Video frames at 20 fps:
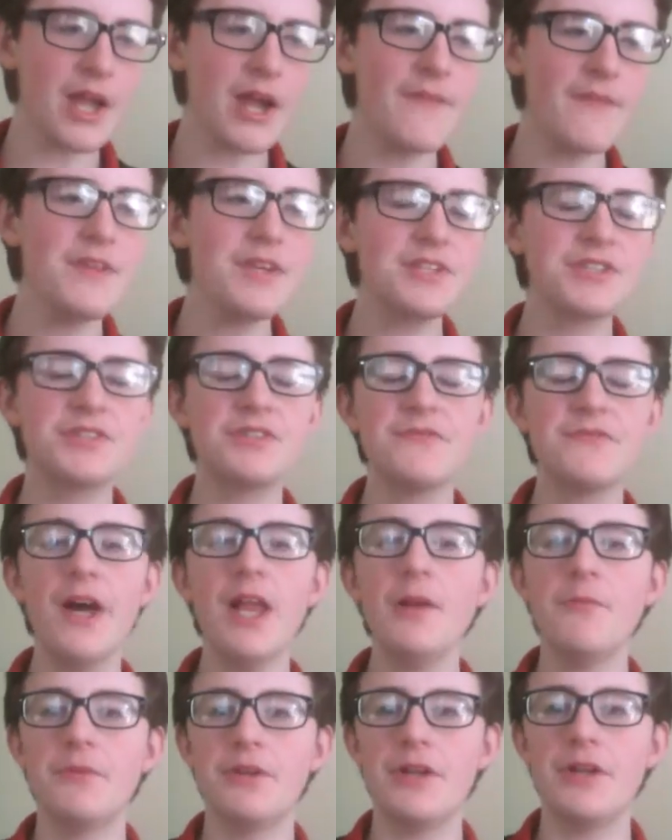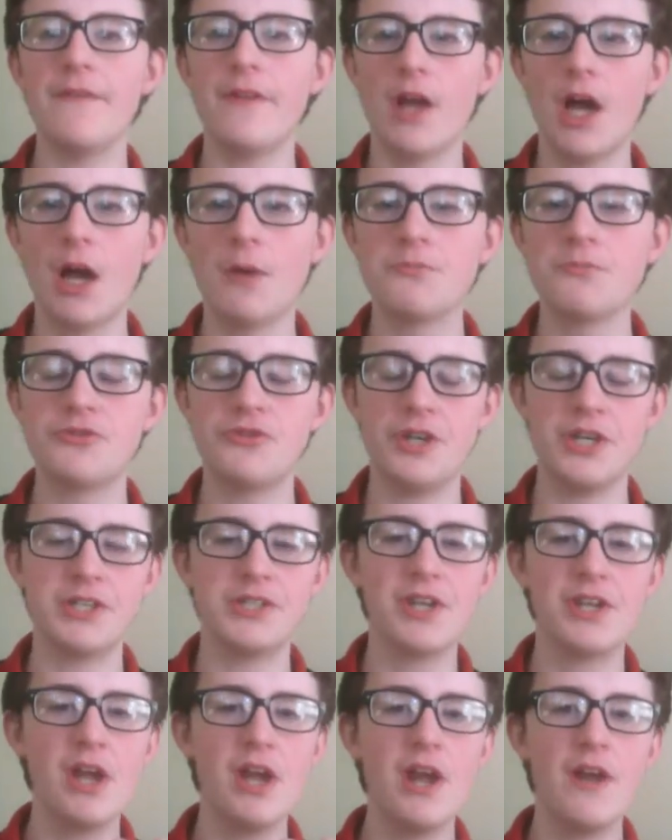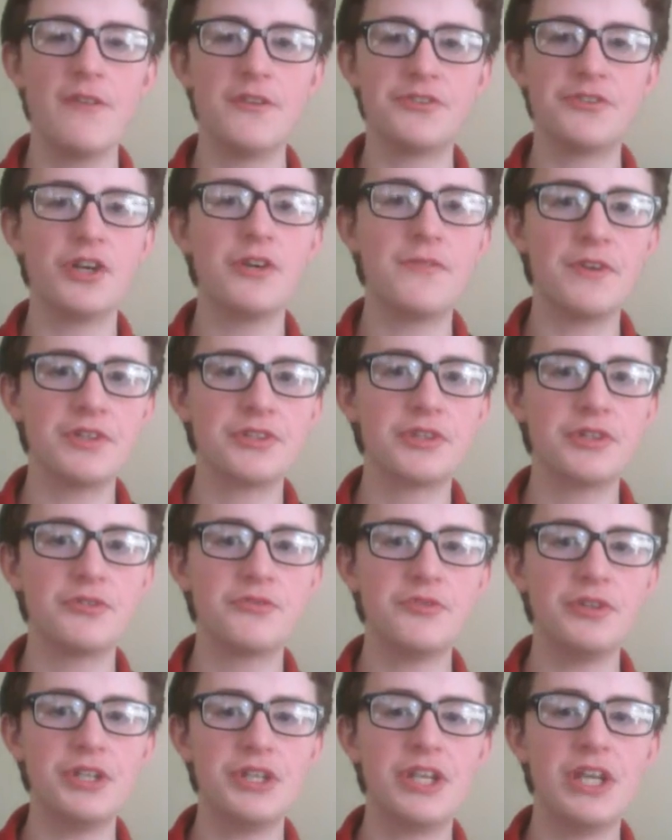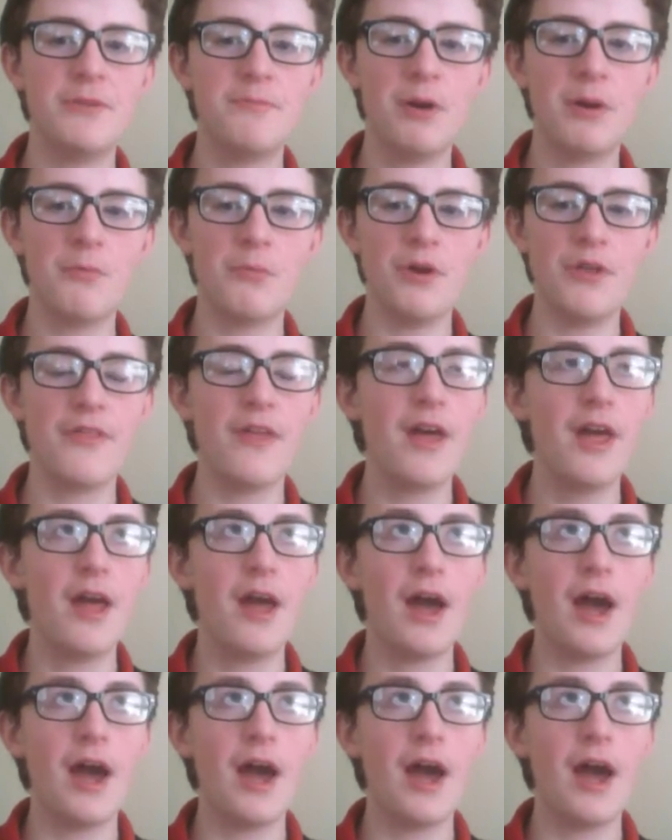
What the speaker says: And this development in the arms race, the Soviets couldn't really keep up with.